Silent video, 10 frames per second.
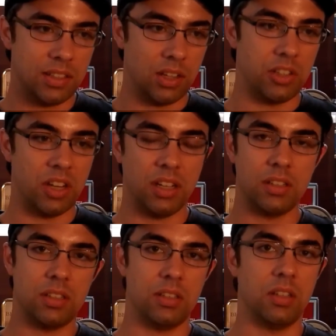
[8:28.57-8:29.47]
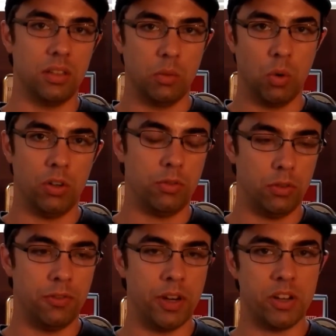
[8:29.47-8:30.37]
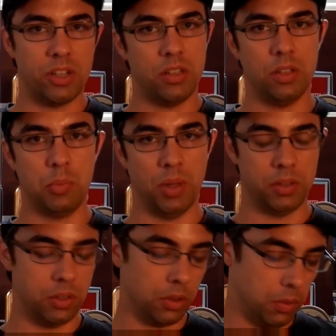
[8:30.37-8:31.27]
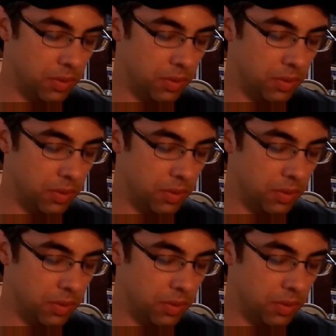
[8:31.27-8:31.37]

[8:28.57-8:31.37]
such a consistently wonderful finish as his blends do.